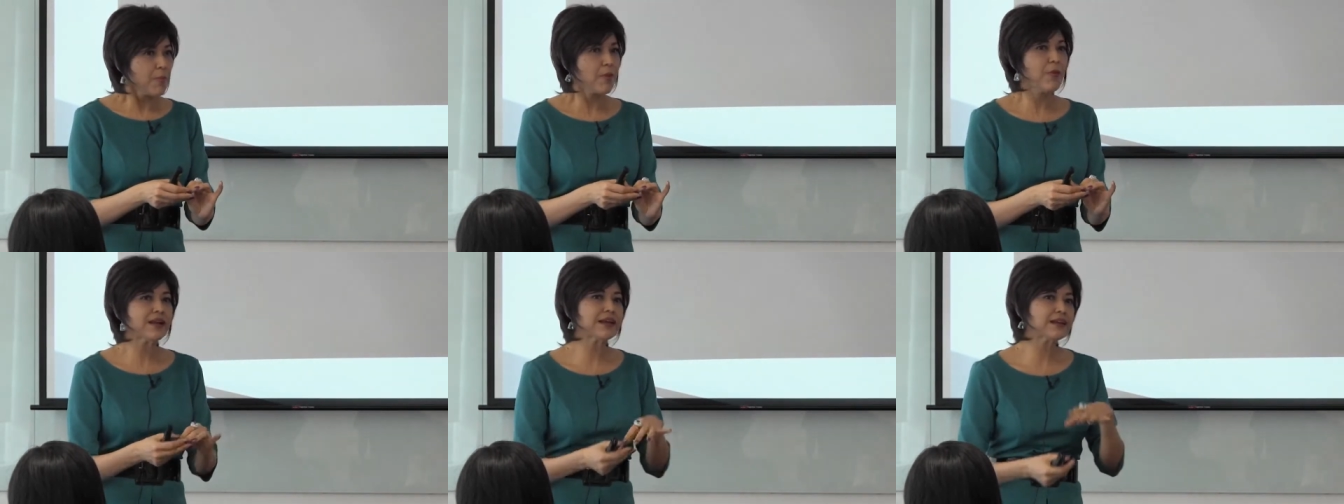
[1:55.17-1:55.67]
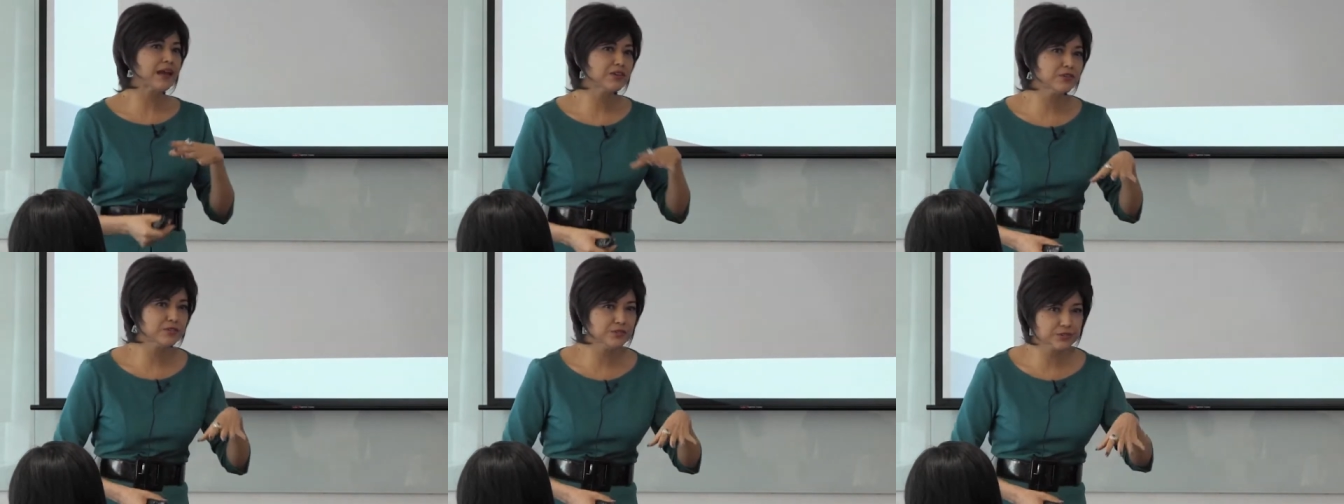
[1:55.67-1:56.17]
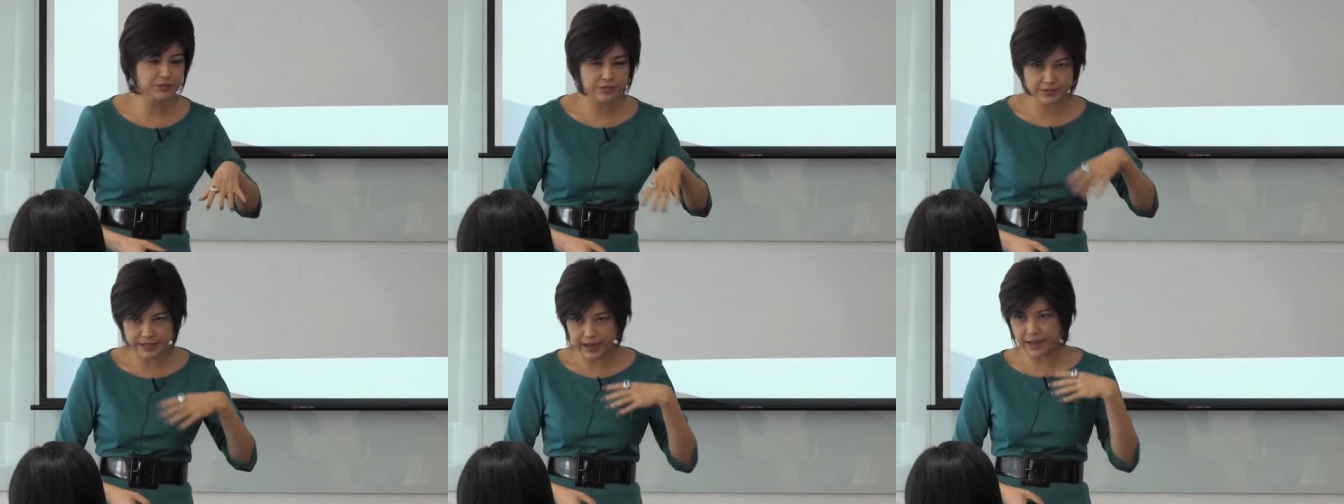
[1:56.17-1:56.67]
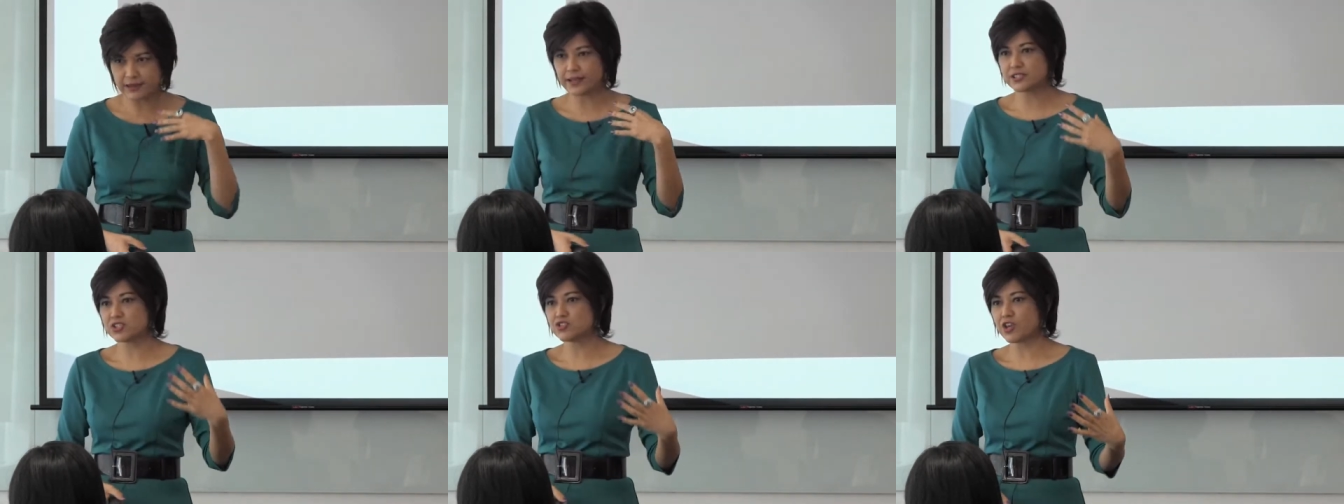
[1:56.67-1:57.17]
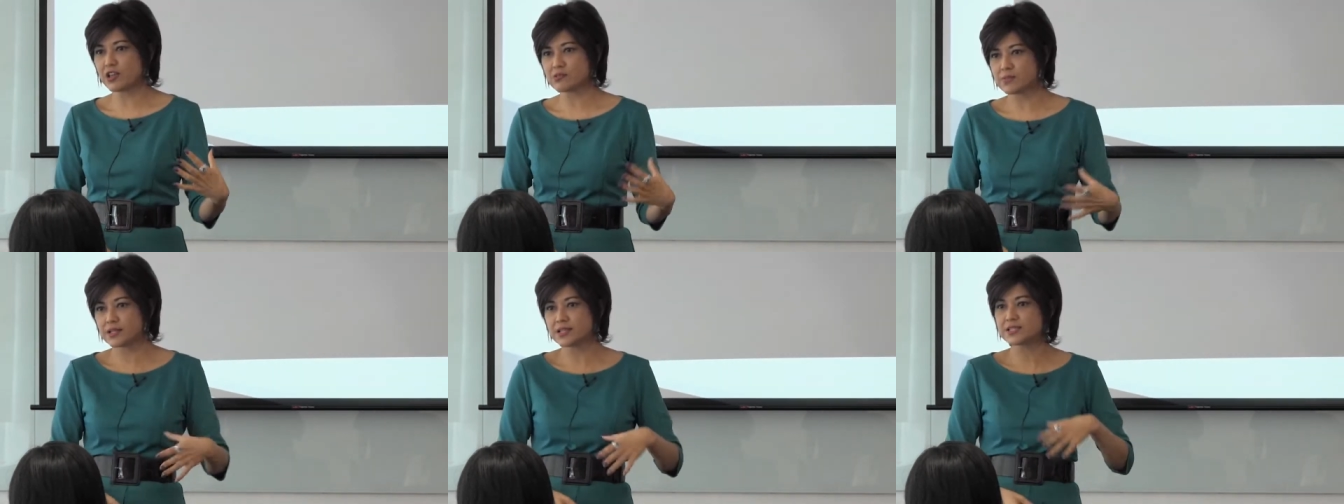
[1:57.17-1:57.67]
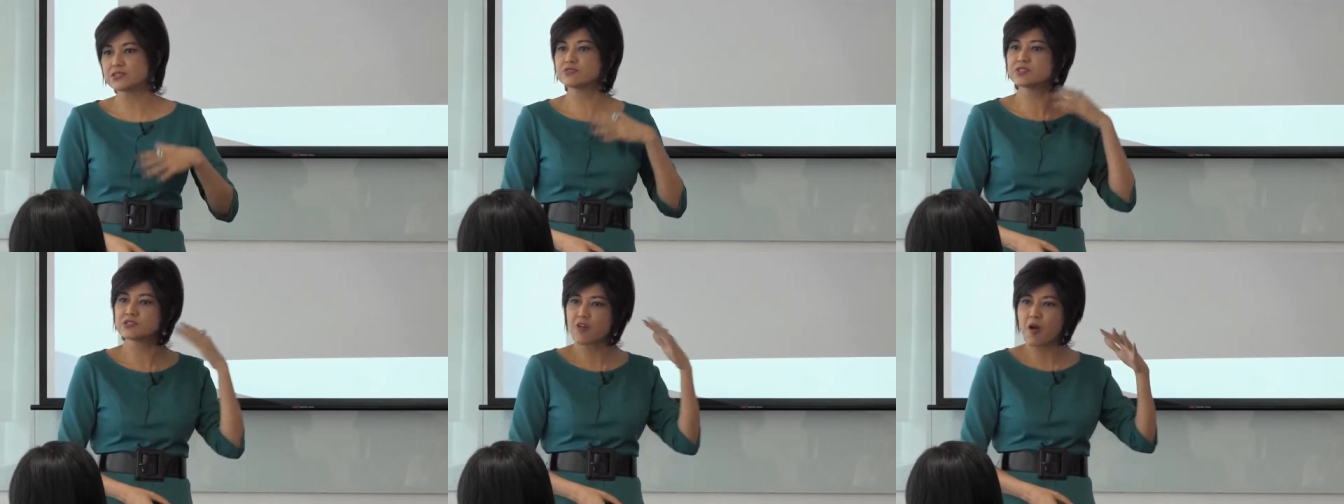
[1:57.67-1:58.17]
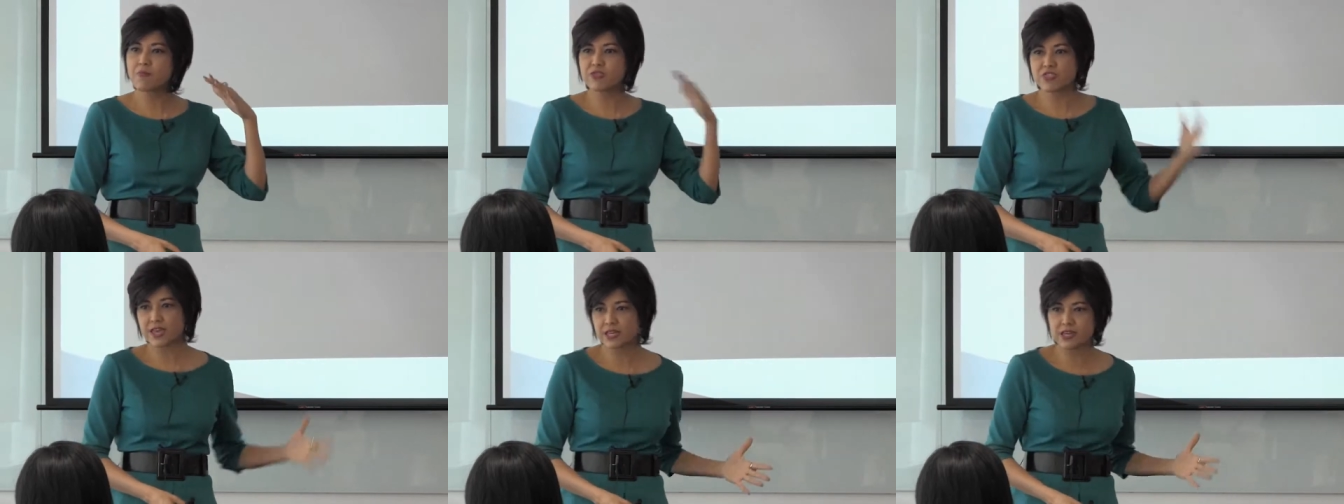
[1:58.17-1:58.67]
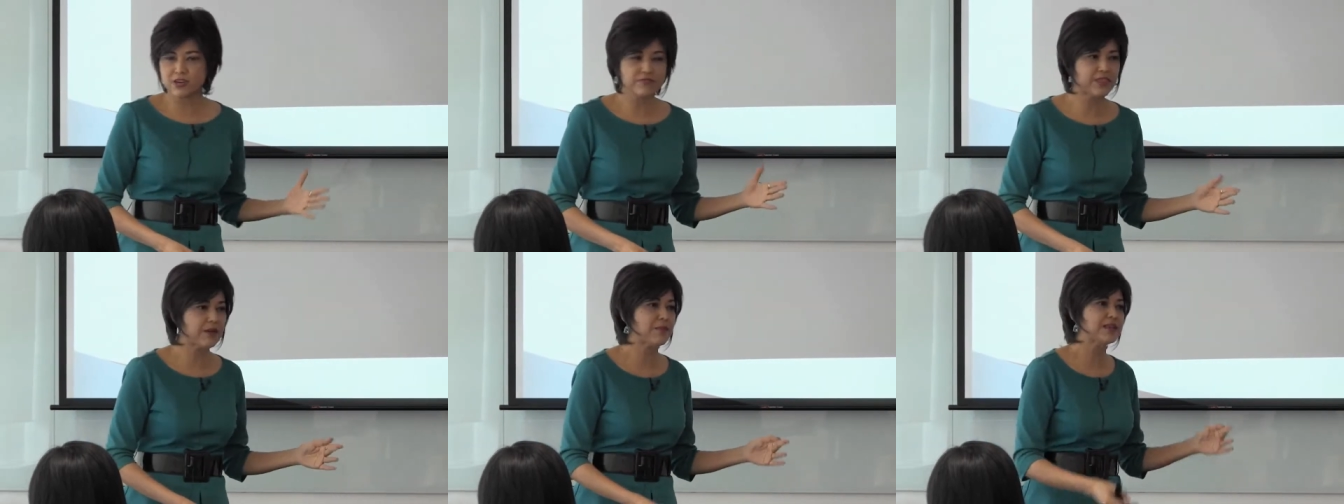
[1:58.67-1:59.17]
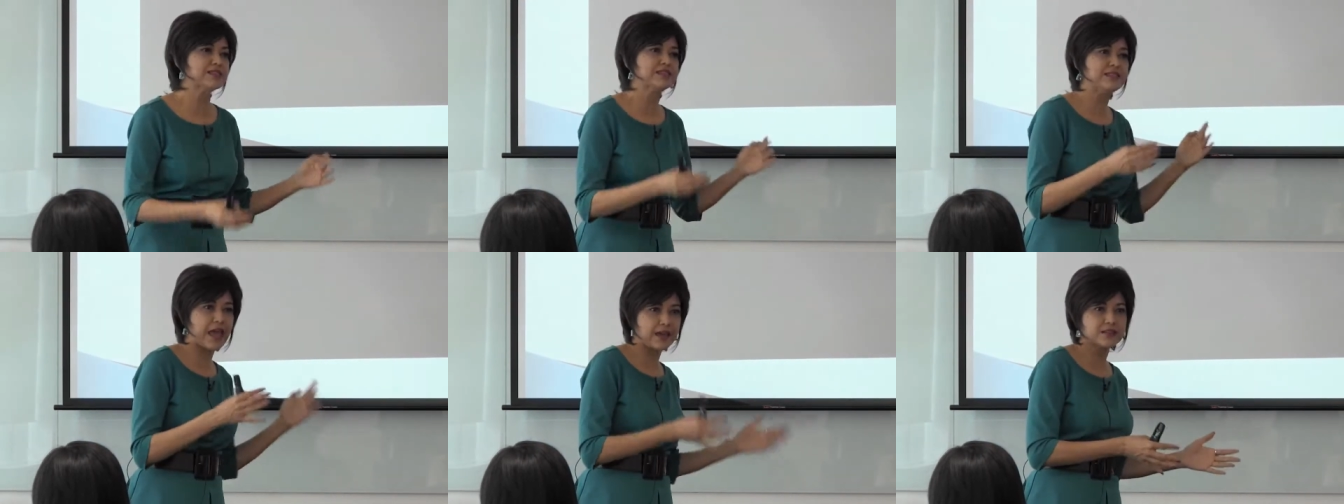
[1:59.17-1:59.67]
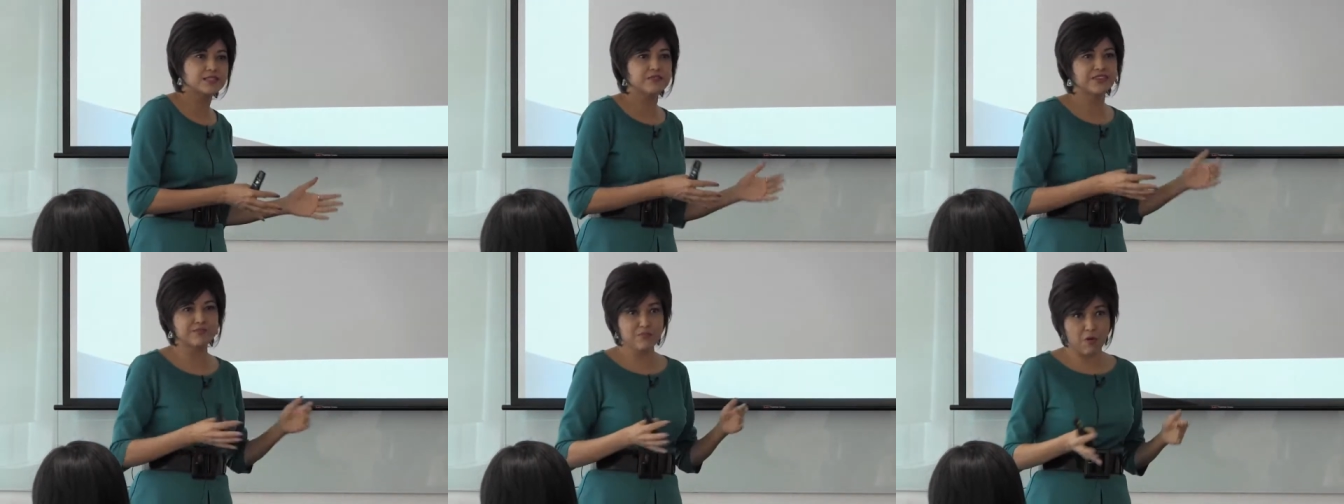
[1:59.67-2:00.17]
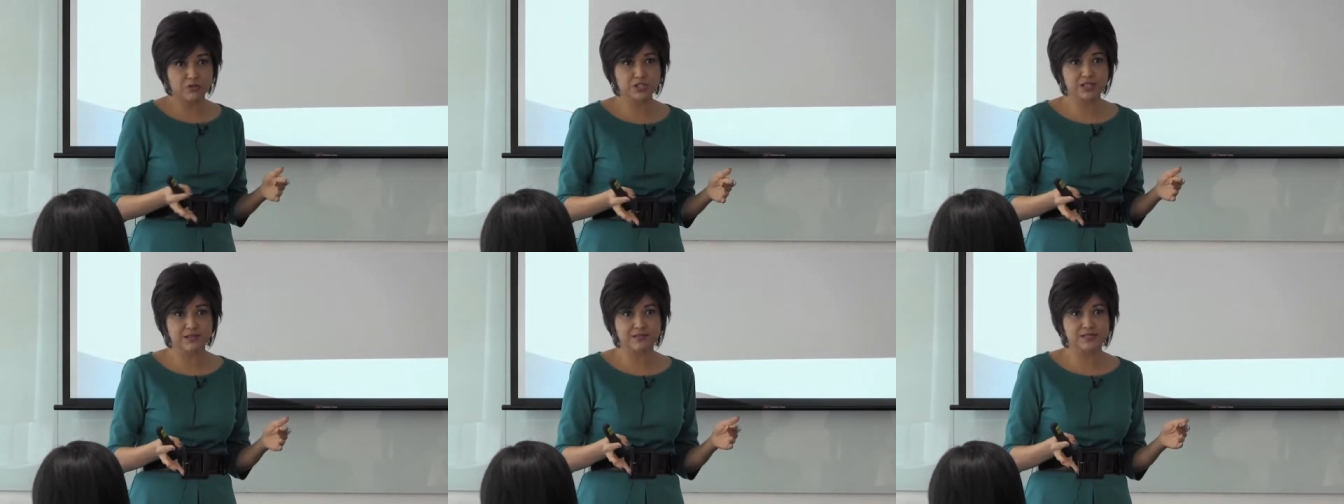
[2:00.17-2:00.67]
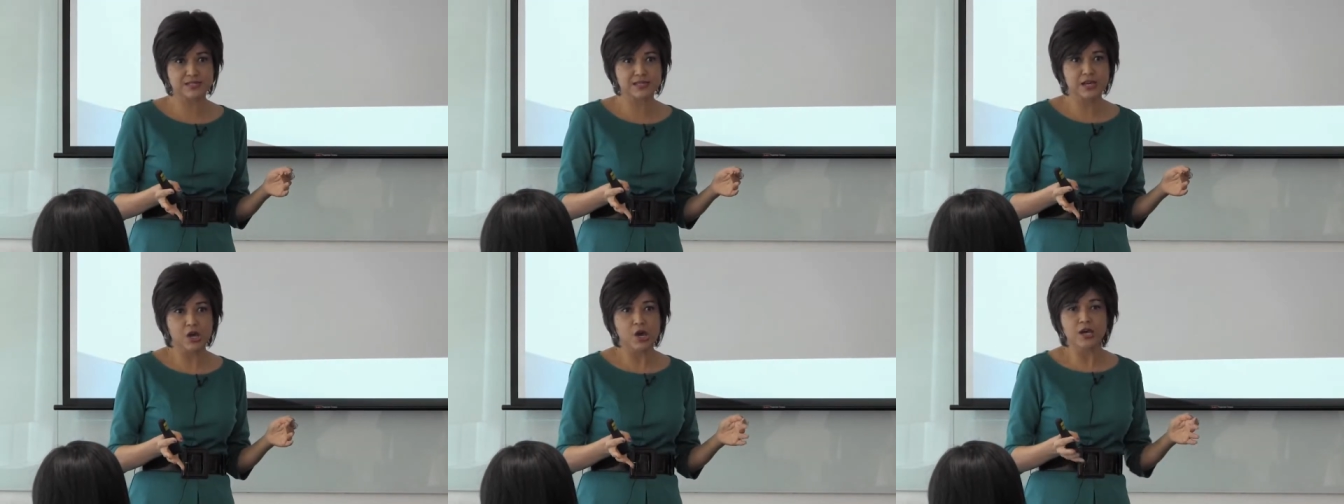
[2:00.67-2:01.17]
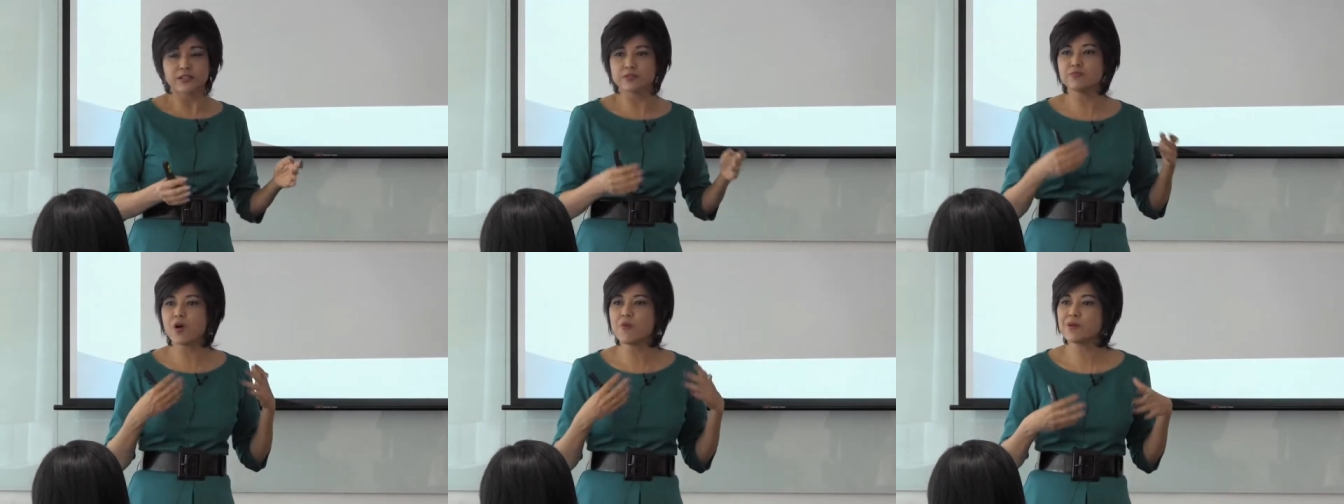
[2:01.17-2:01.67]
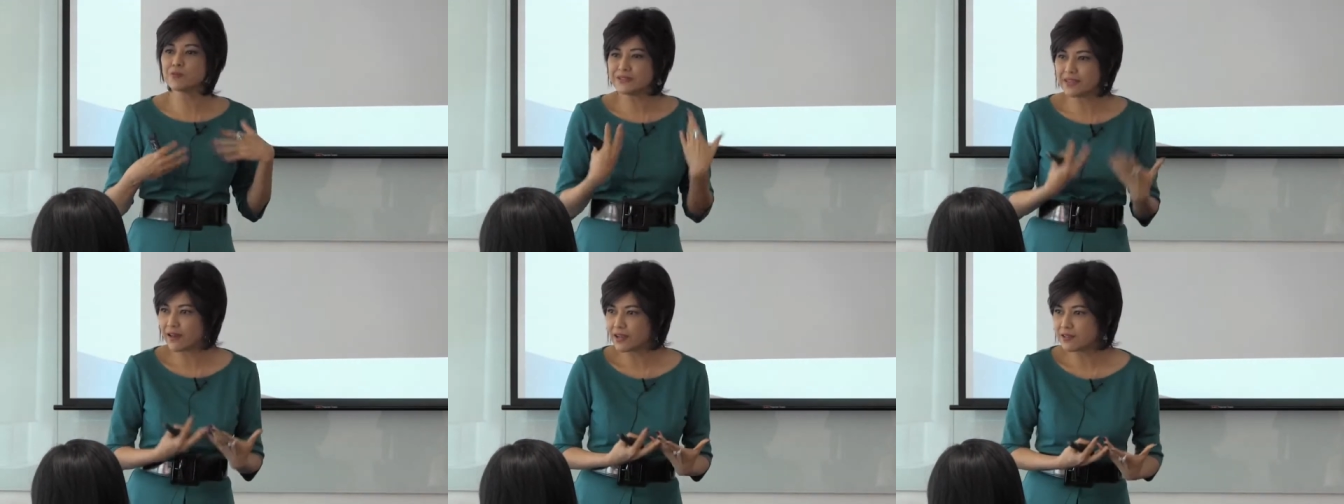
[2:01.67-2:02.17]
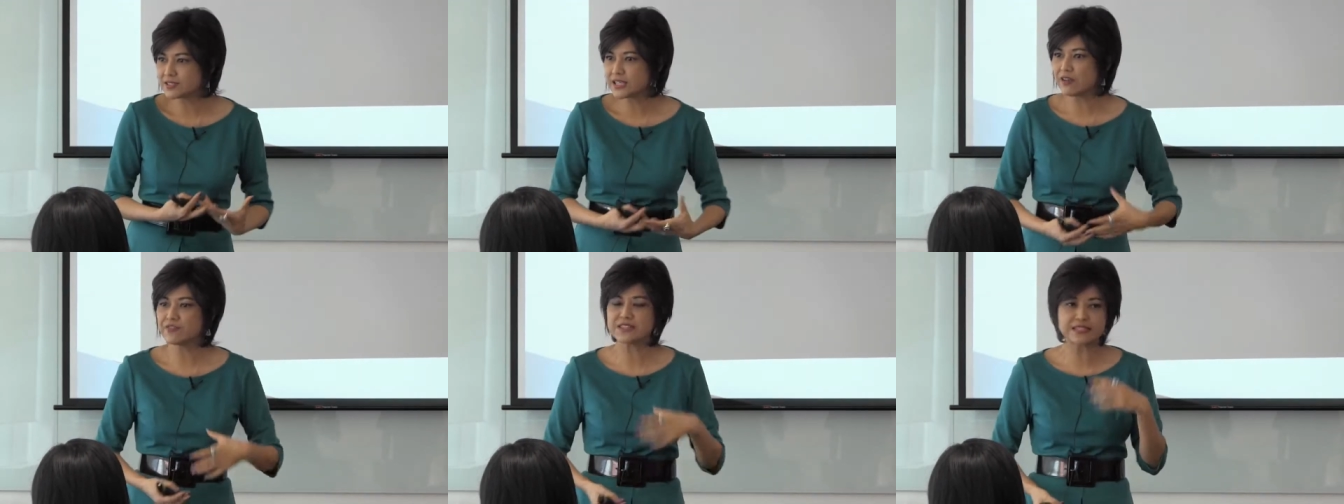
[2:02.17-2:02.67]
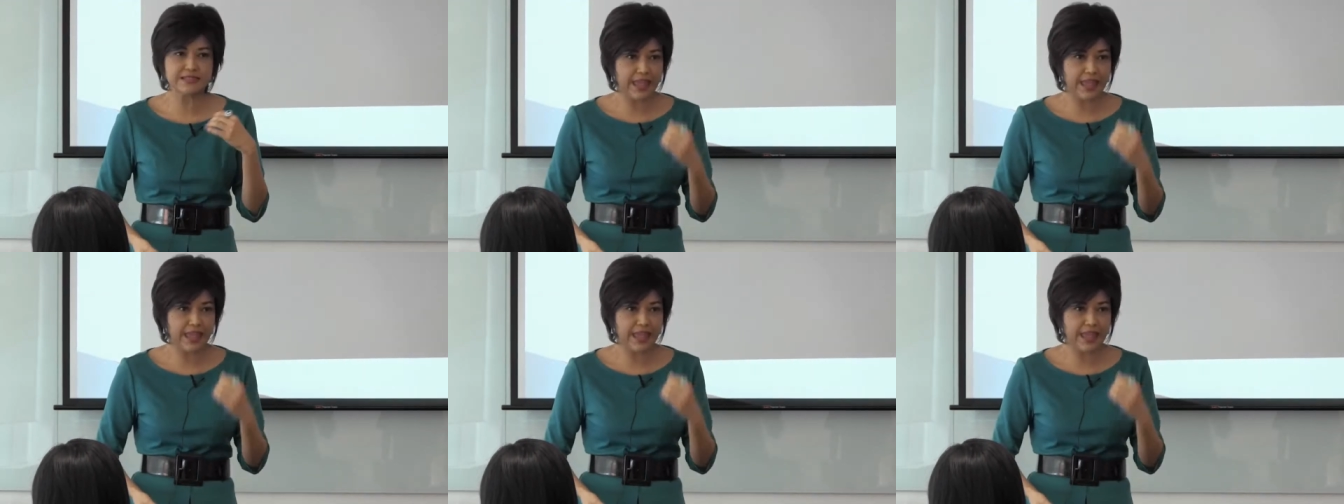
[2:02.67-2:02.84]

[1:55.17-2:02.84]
But what I'd like you to do today, ladies and gentlemen, is to stop thinking of them as negative emotions. The moment we tell ourselves it's